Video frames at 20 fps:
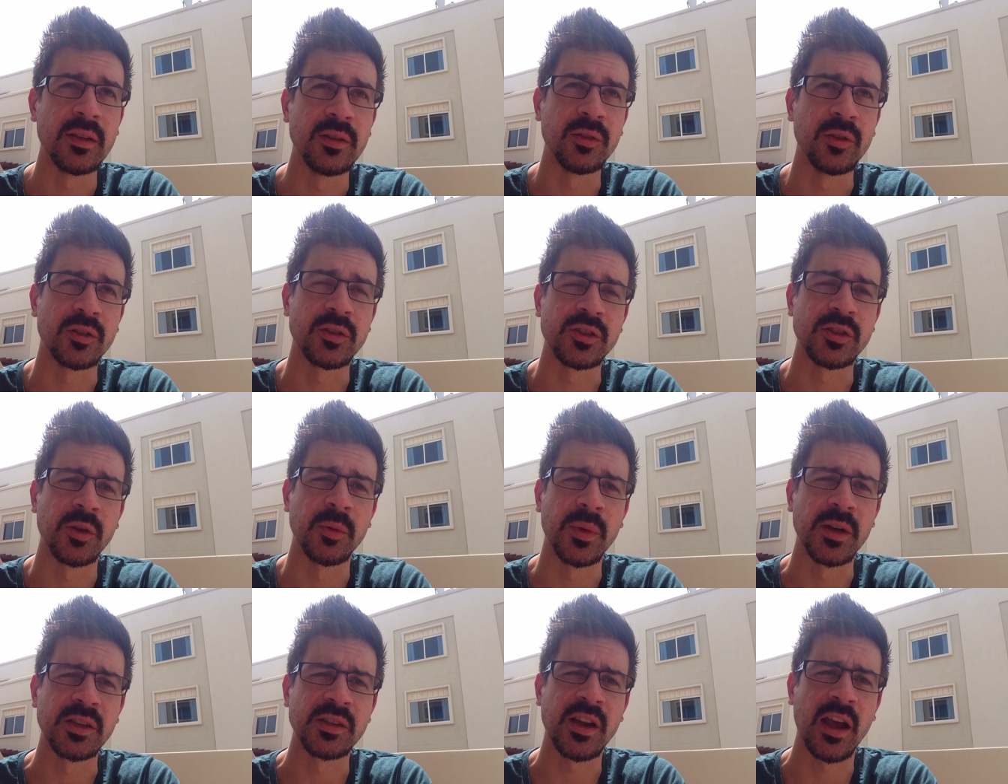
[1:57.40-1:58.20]
not so
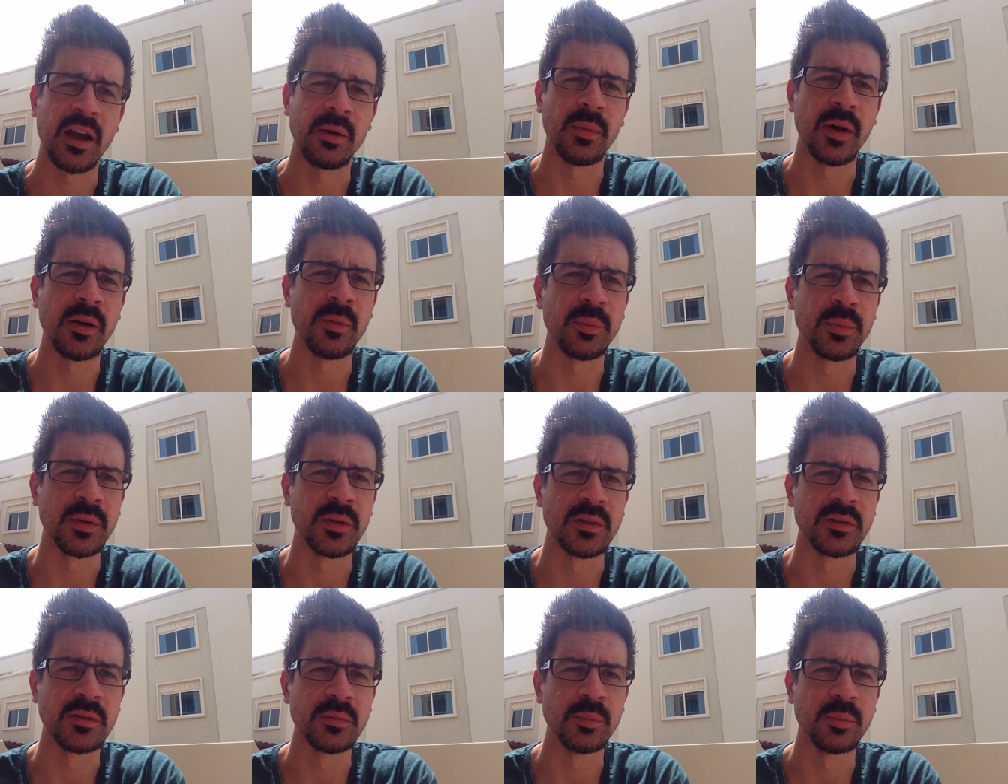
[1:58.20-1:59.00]
much come up,
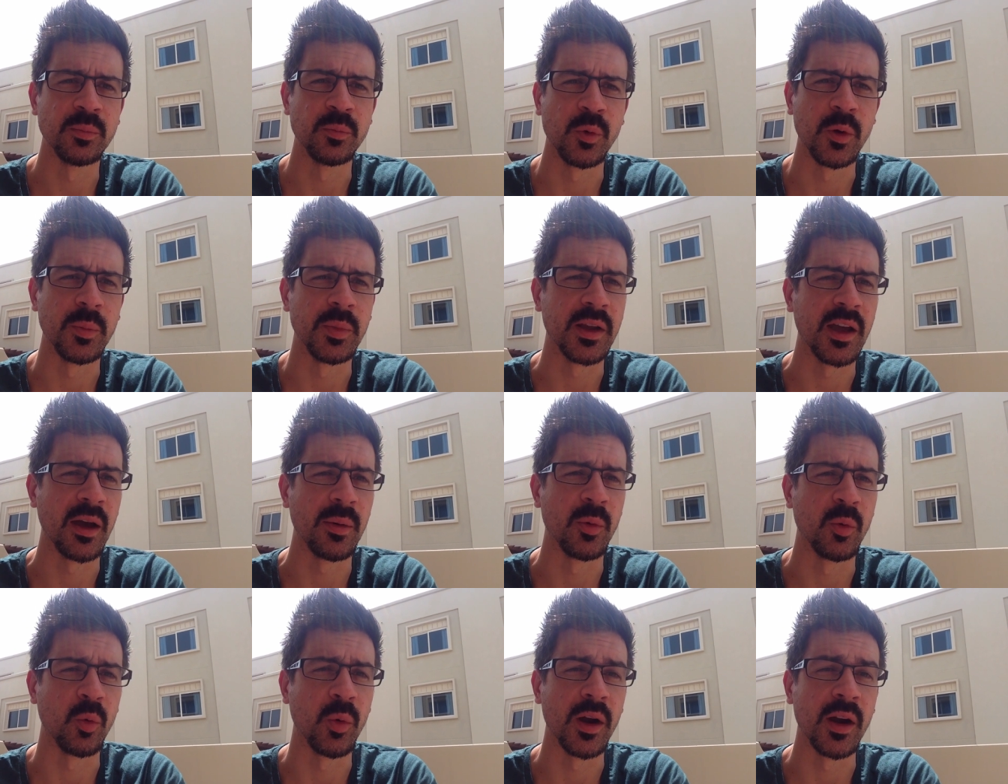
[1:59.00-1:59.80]
but we
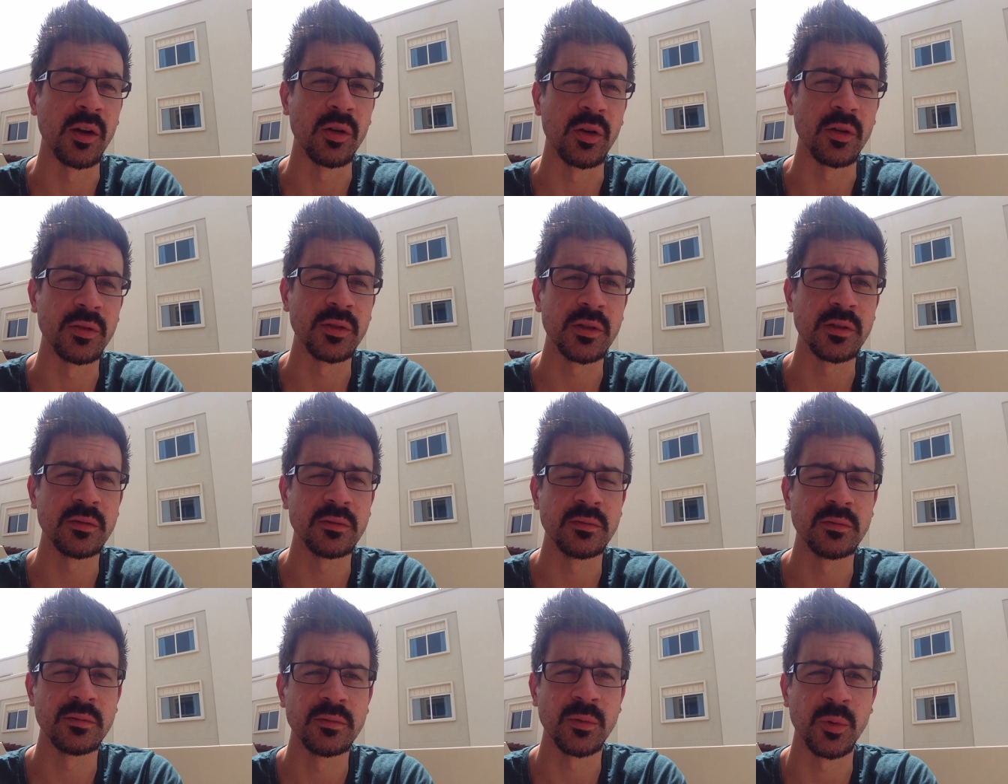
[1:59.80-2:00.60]
become aware of it
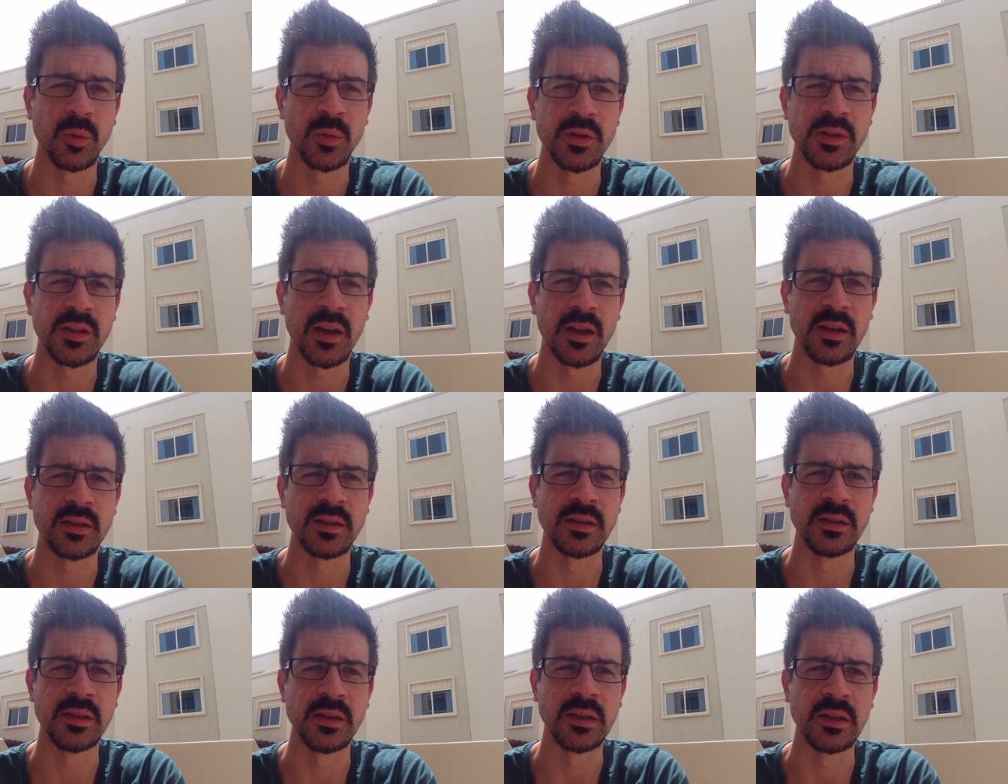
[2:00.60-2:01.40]
when we start
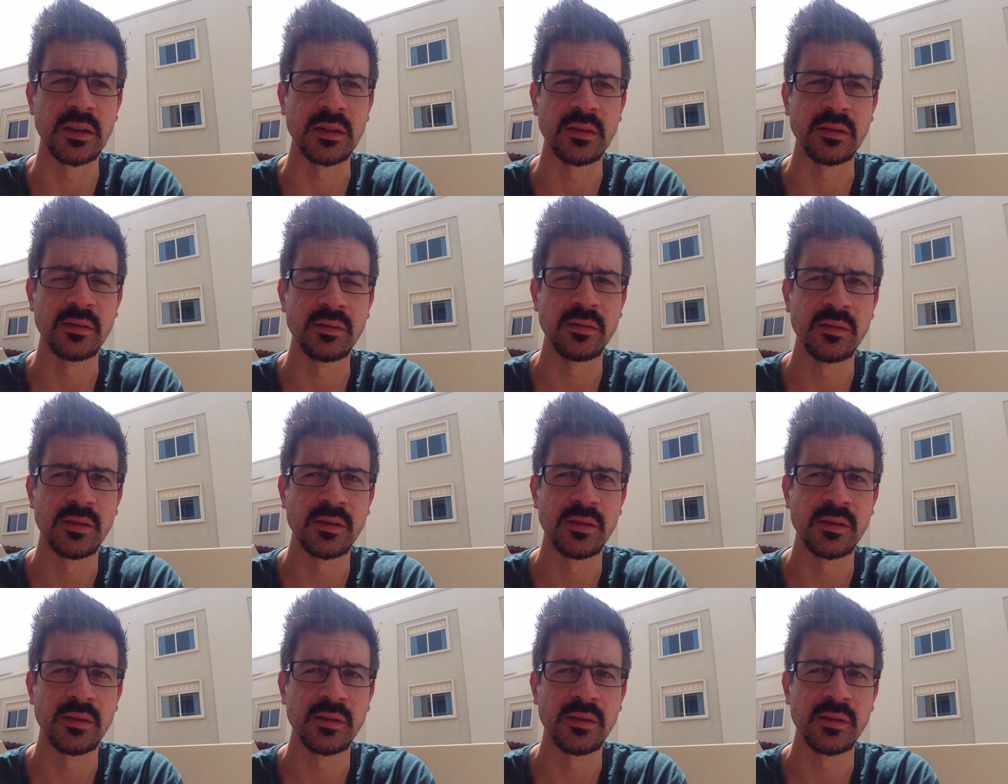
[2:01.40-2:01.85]
to dig it